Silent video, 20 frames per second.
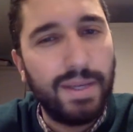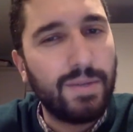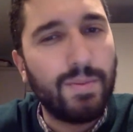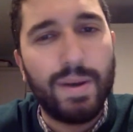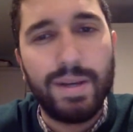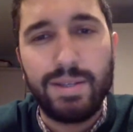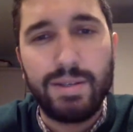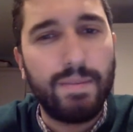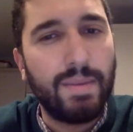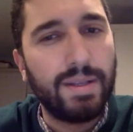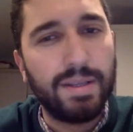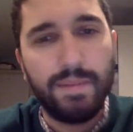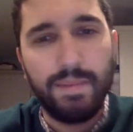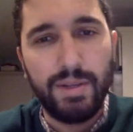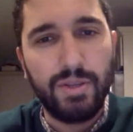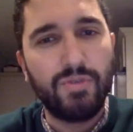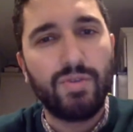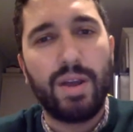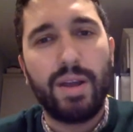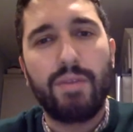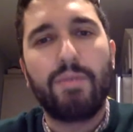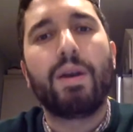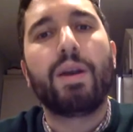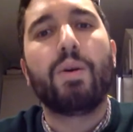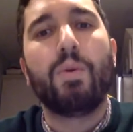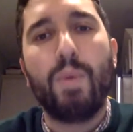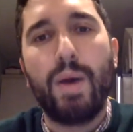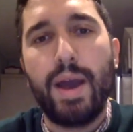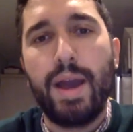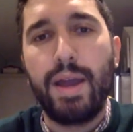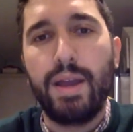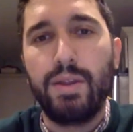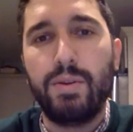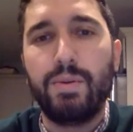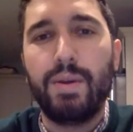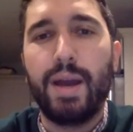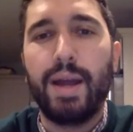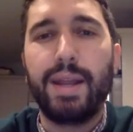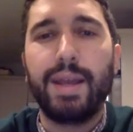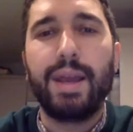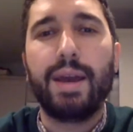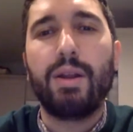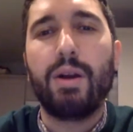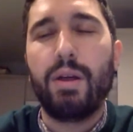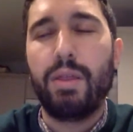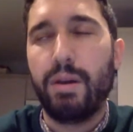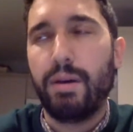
wines are meant to be drank right away, and you kind of get all